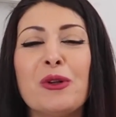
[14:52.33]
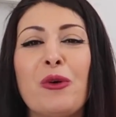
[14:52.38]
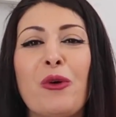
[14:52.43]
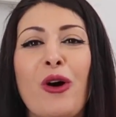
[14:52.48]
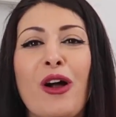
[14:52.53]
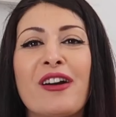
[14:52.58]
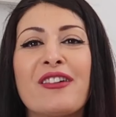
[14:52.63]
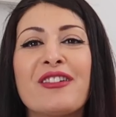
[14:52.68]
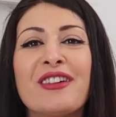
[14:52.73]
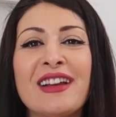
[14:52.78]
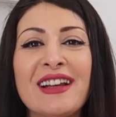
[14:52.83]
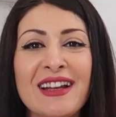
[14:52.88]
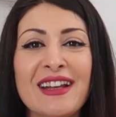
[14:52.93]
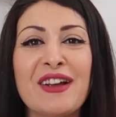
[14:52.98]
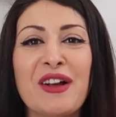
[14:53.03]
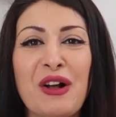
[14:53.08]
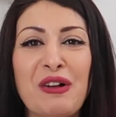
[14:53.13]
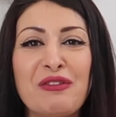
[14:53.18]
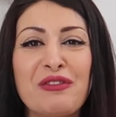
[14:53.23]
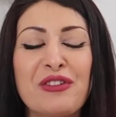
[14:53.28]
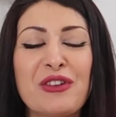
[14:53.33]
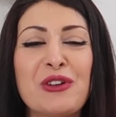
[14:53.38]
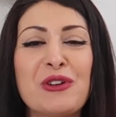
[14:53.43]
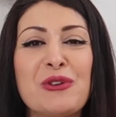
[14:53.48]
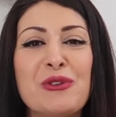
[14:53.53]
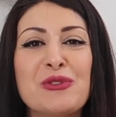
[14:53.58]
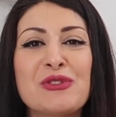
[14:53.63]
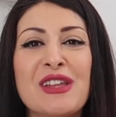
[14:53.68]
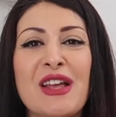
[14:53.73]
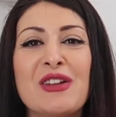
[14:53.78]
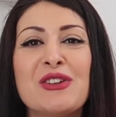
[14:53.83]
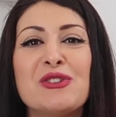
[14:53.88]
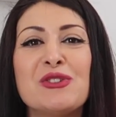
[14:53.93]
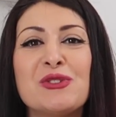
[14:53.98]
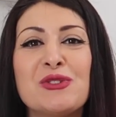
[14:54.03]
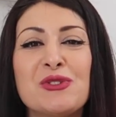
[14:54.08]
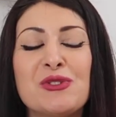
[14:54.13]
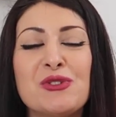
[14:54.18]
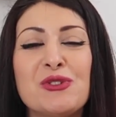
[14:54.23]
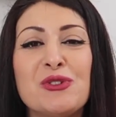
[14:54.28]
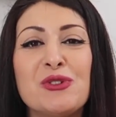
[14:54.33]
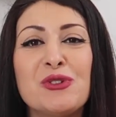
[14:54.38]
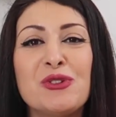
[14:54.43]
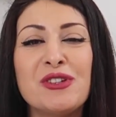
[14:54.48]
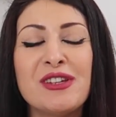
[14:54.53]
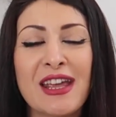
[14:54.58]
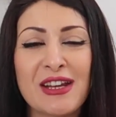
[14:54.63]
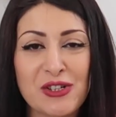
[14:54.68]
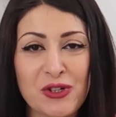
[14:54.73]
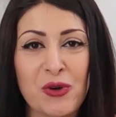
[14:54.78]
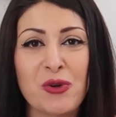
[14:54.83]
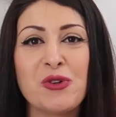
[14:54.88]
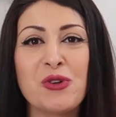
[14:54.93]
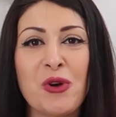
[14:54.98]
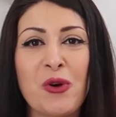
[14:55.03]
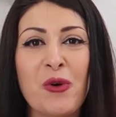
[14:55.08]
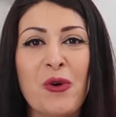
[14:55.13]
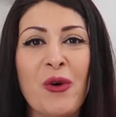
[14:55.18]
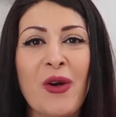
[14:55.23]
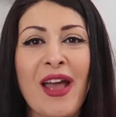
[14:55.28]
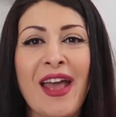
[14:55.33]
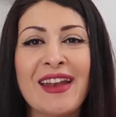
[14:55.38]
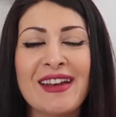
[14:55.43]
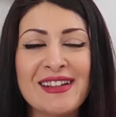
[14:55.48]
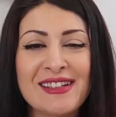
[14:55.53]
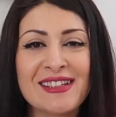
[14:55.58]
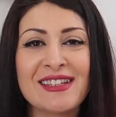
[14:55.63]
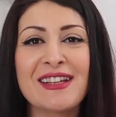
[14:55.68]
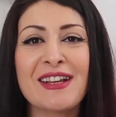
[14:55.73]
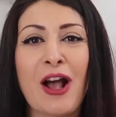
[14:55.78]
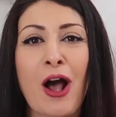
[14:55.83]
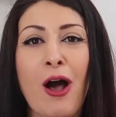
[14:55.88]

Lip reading: who are really confused and they don't know anything.